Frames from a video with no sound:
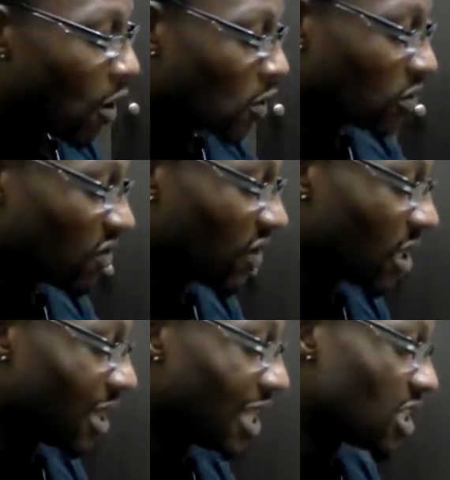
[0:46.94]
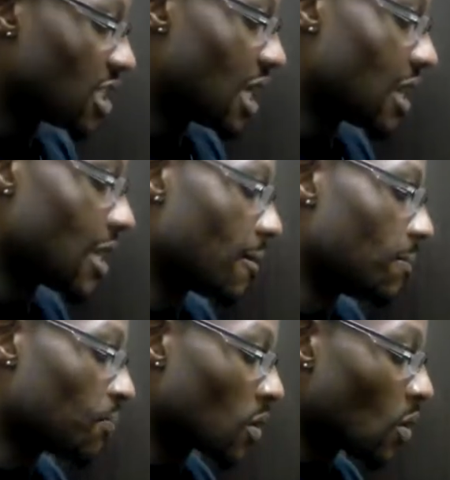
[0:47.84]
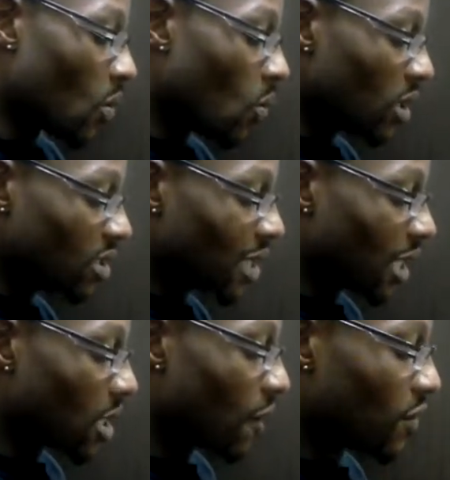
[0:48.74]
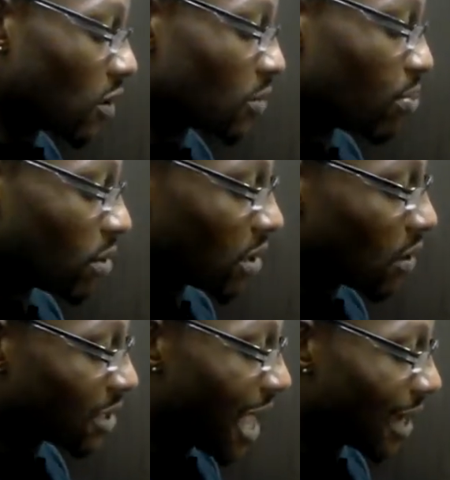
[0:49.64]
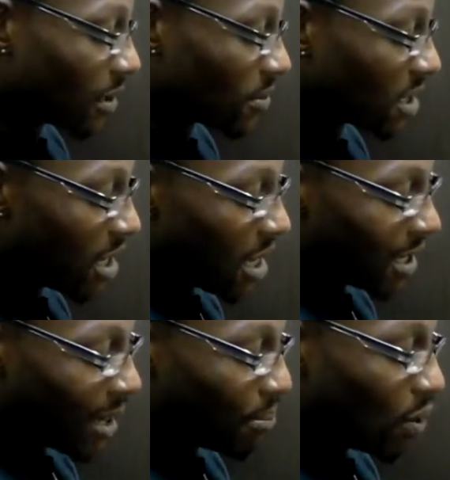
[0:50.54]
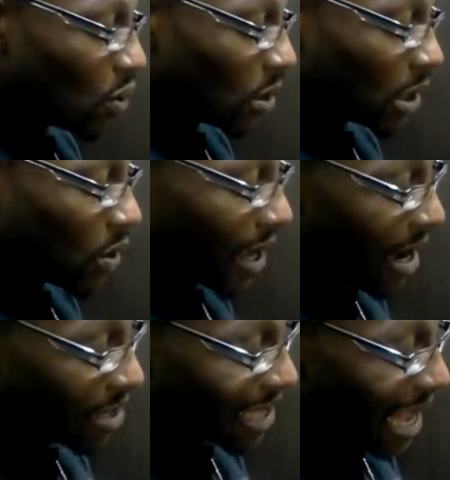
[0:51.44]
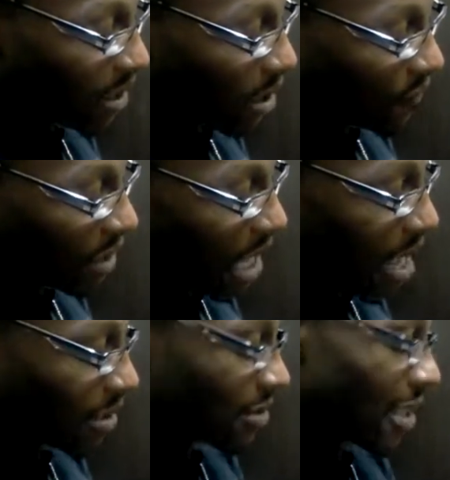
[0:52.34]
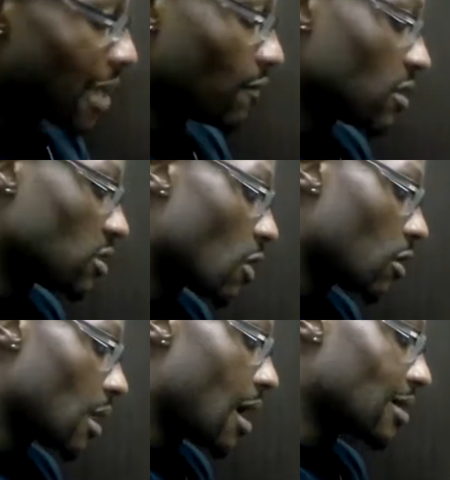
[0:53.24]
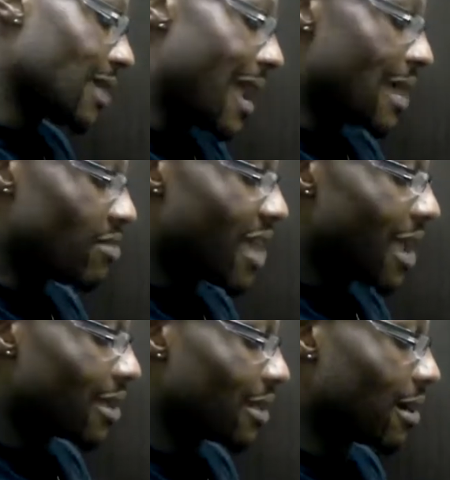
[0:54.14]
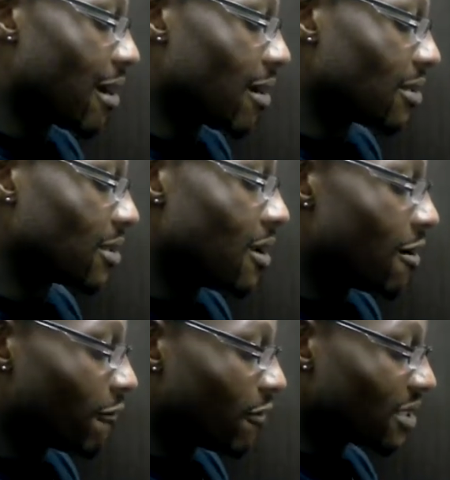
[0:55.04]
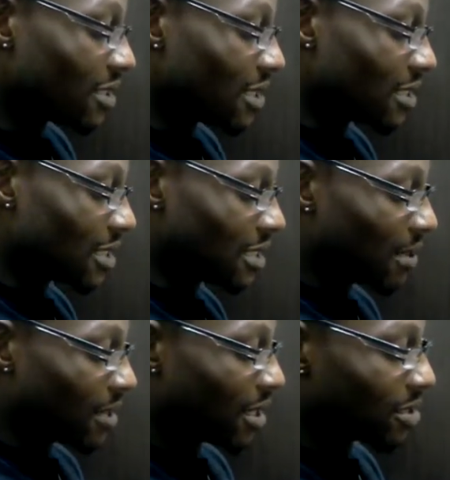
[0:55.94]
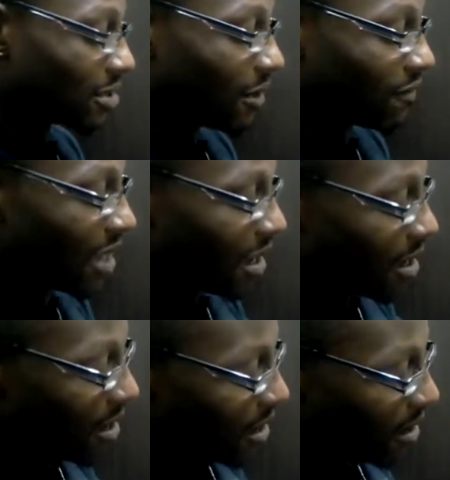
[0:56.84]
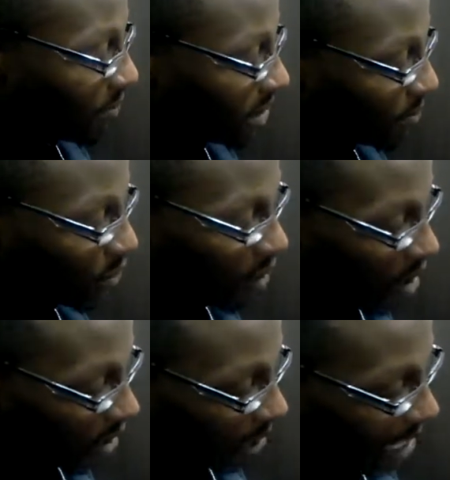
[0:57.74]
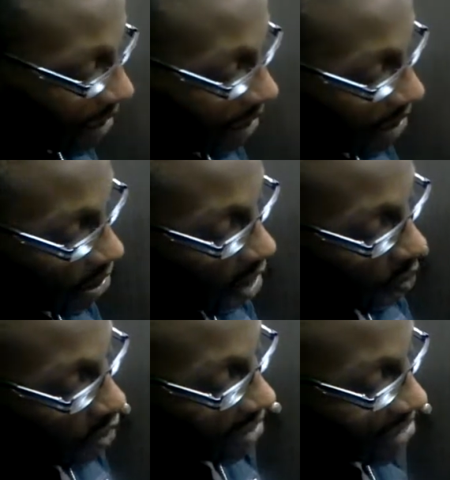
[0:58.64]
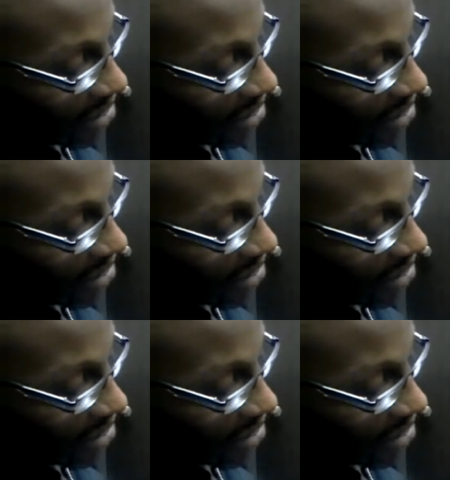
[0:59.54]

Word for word: holes for ventilation in them, once taken off those those items can pull little hairs out of the locks, out of the starter locks, and that can cause freeziness and some of the other stuff that people aren't liking and don't want to